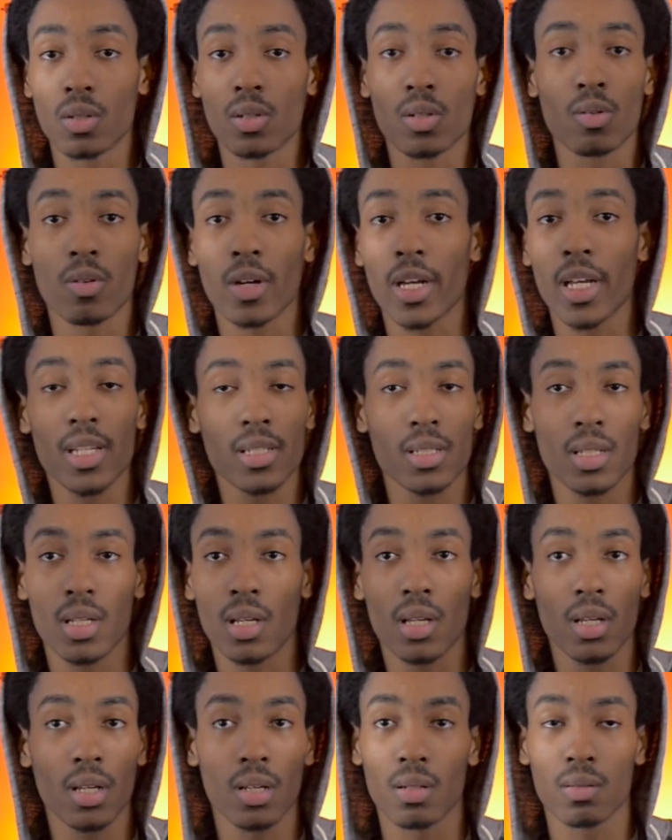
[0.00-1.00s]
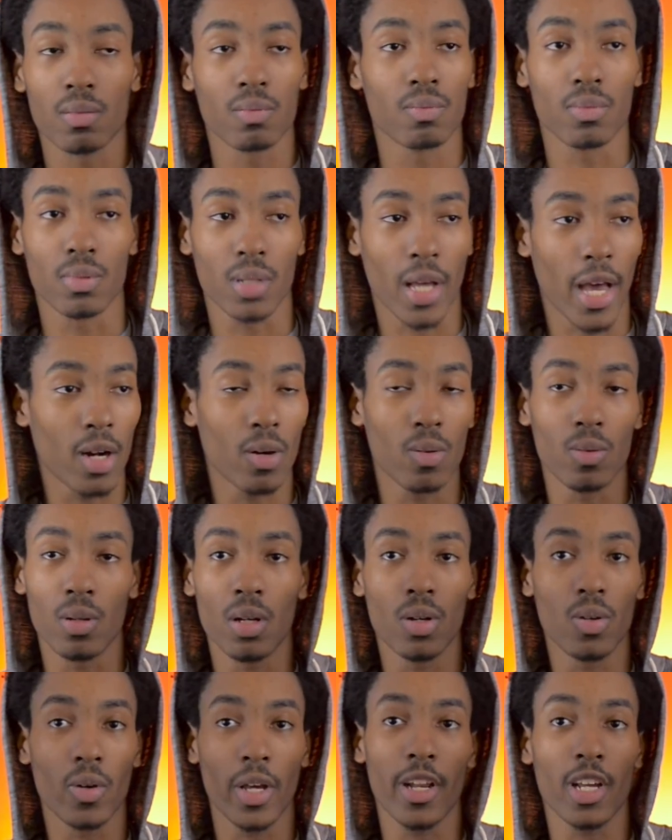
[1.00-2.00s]
crazy, I don't
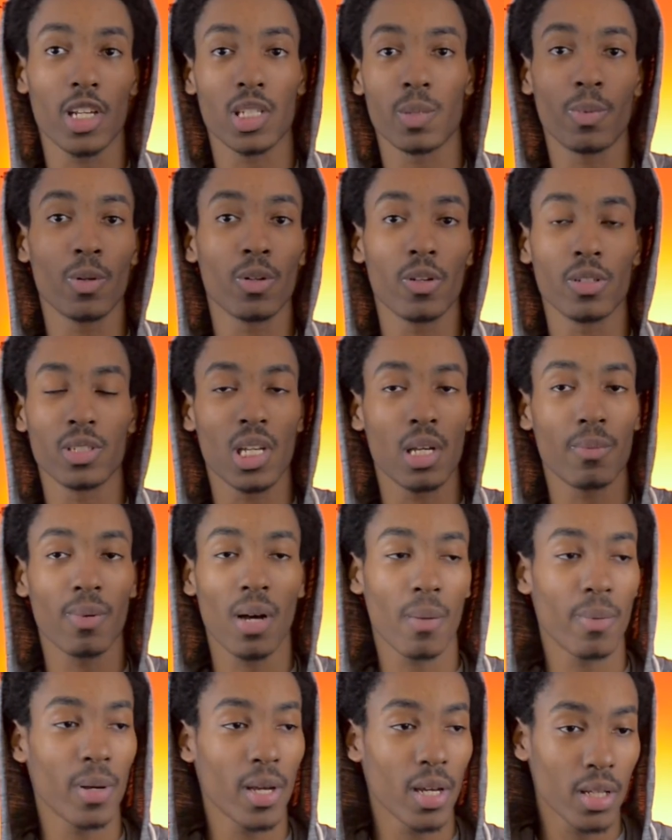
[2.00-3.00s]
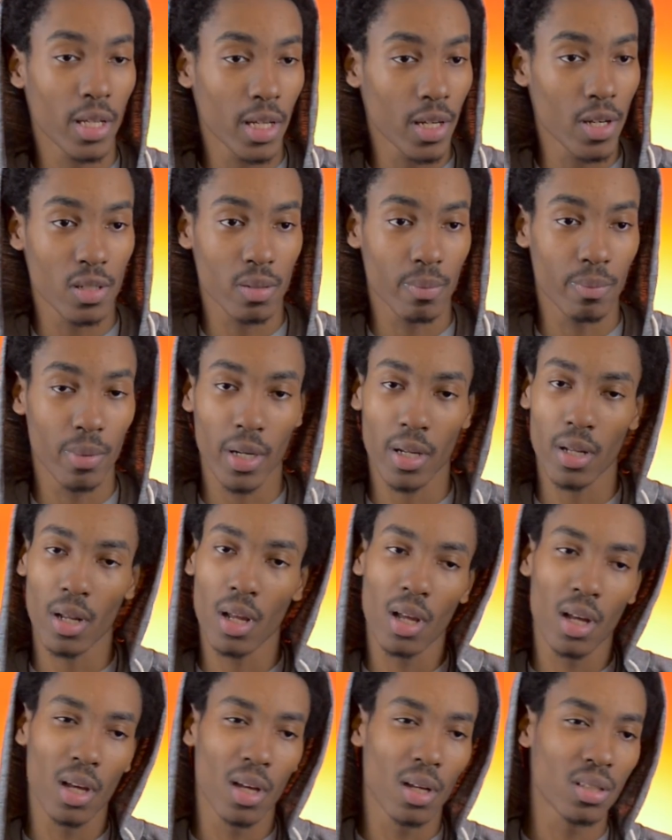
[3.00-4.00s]
know, inexperienced hip hop head years. But
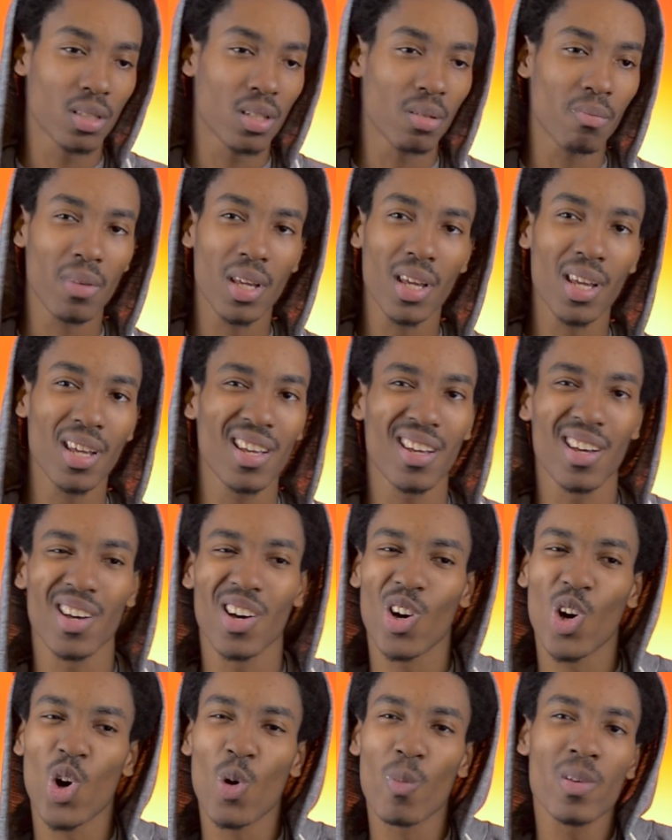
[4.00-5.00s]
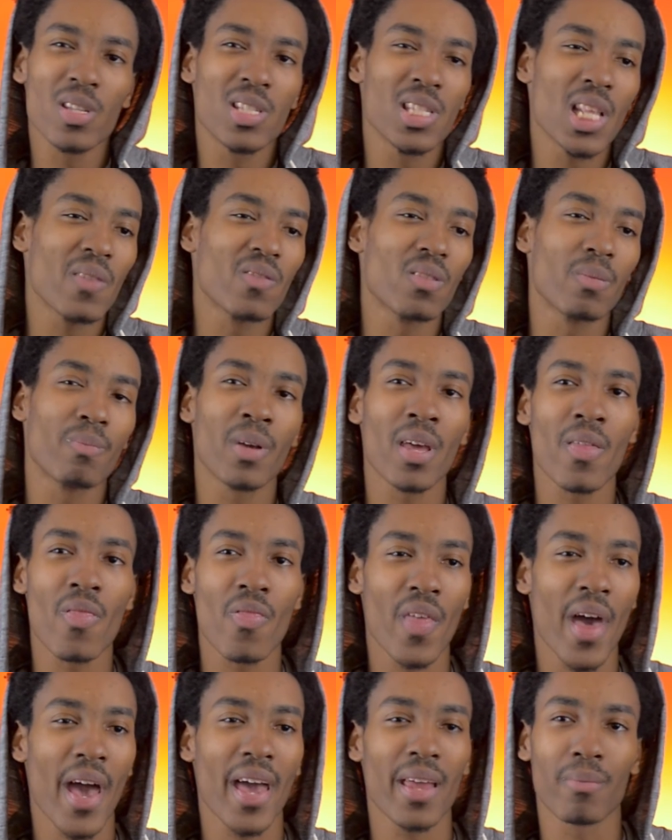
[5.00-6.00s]
to me, Homie's never
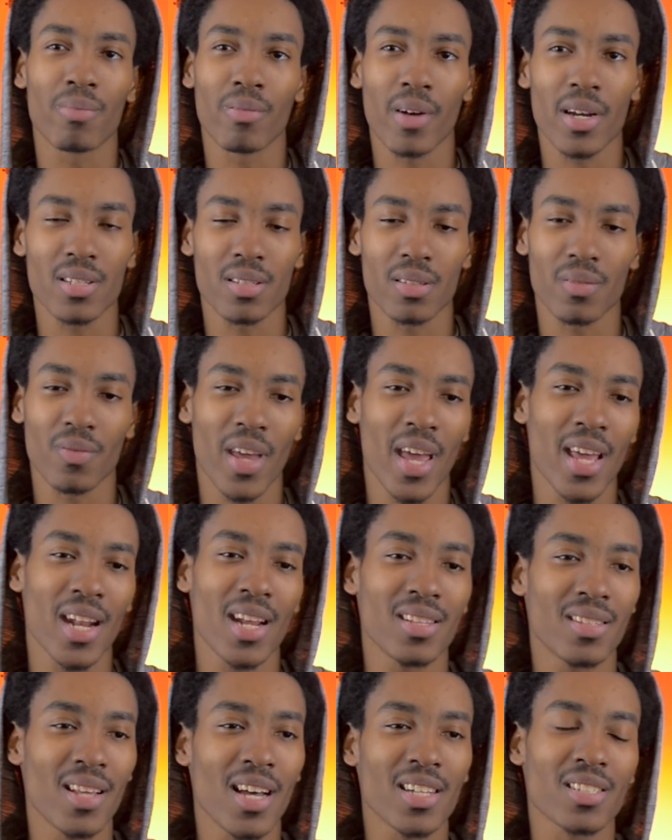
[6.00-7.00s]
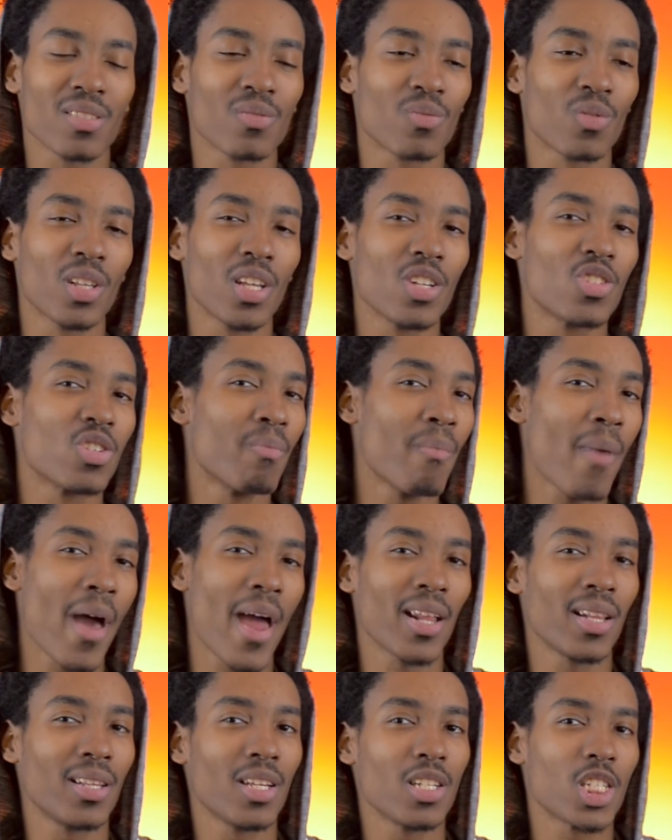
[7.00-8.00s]
been that impressive. And it doesn't really
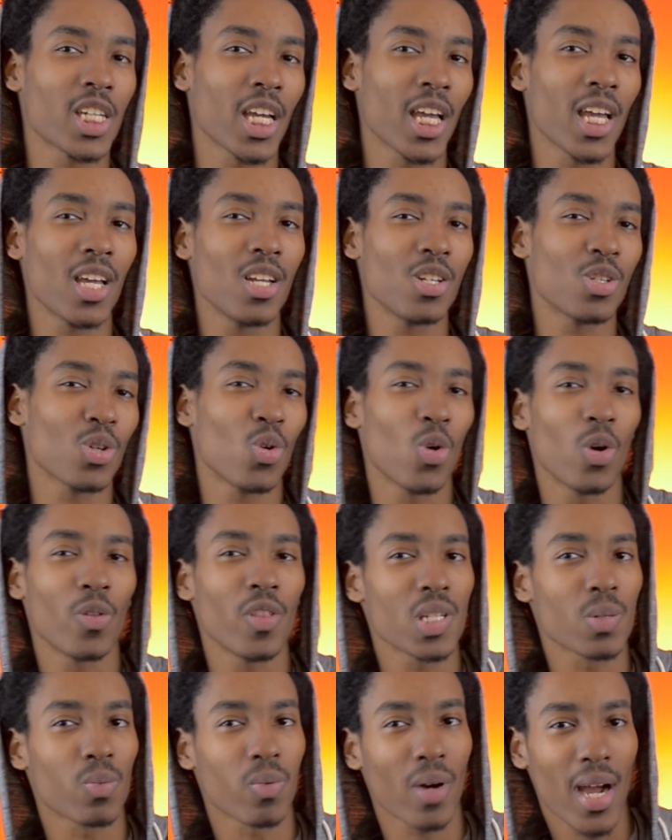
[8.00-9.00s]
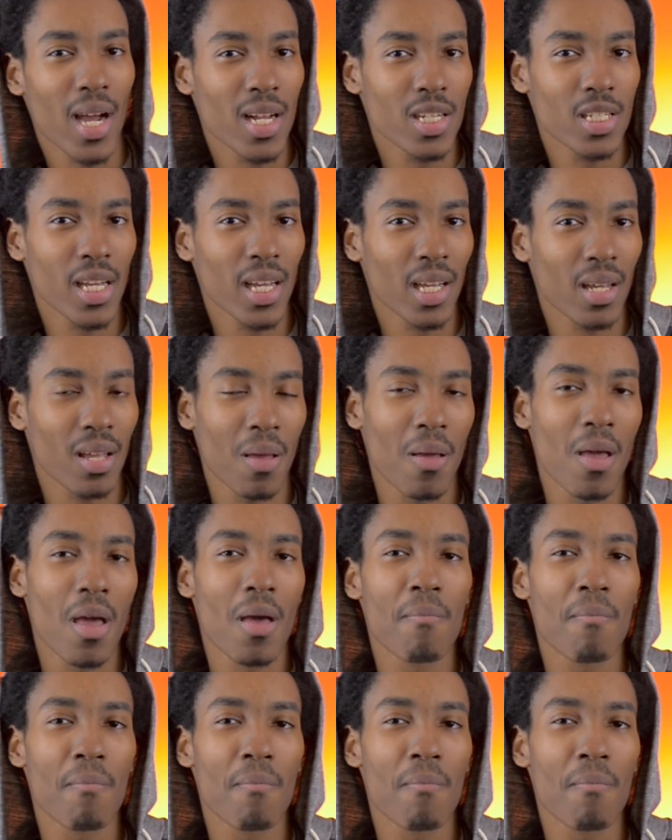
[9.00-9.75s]
dramatically change on this project.